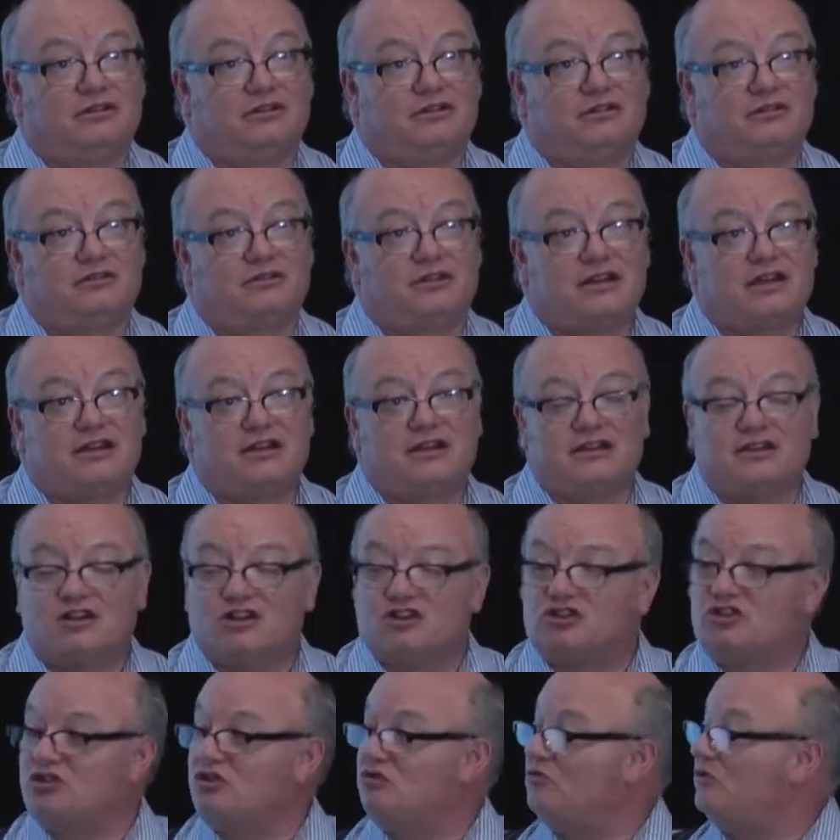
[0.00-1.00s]
Okay?
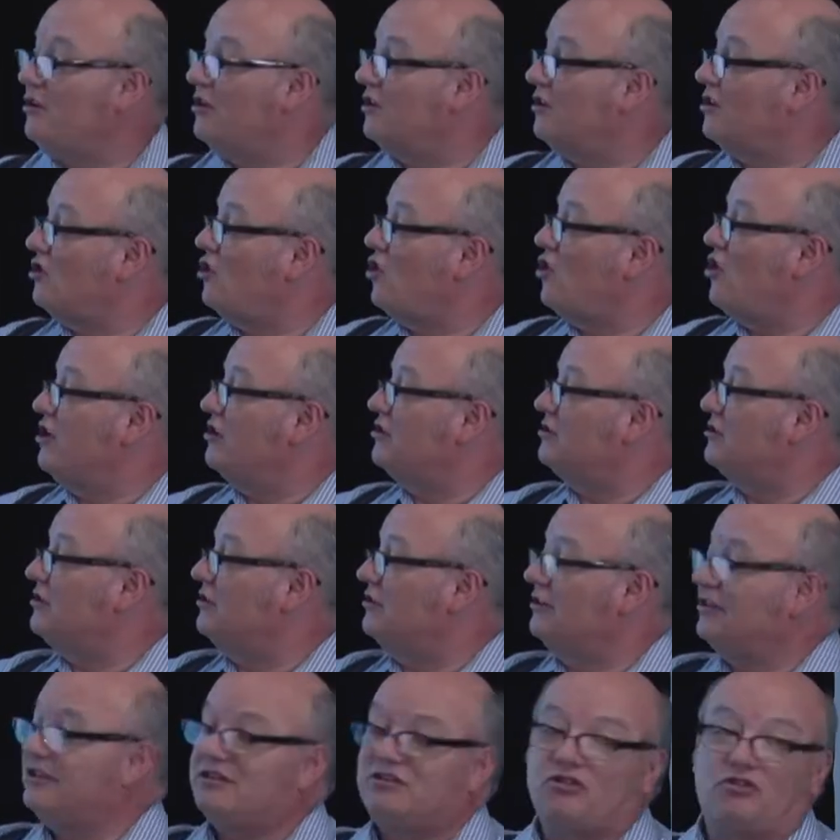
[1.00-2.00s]
So we are
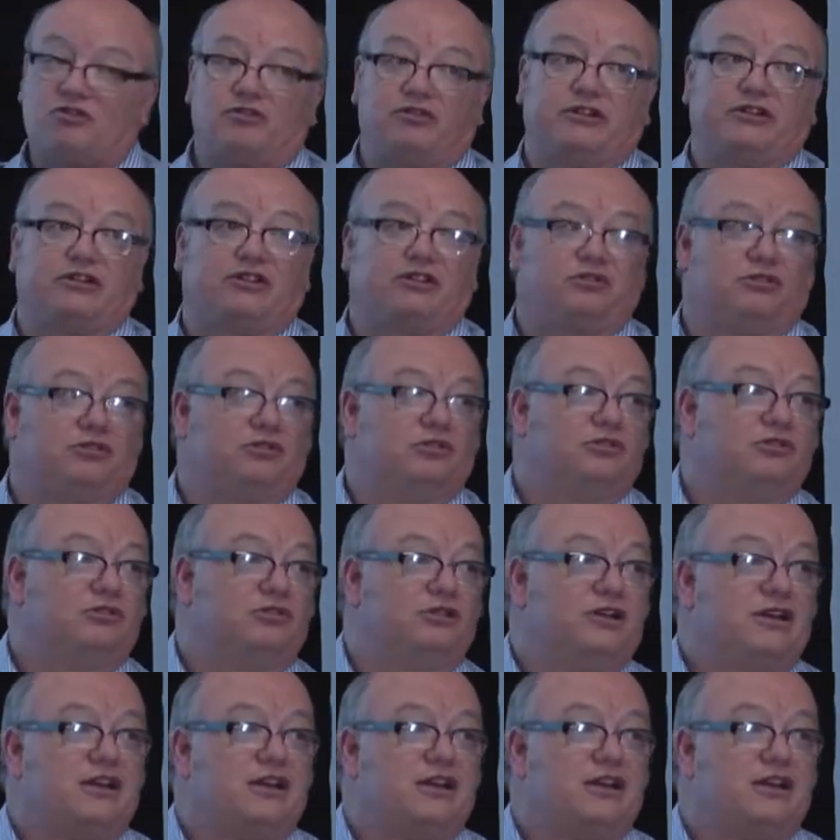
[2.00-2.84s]
constantly going through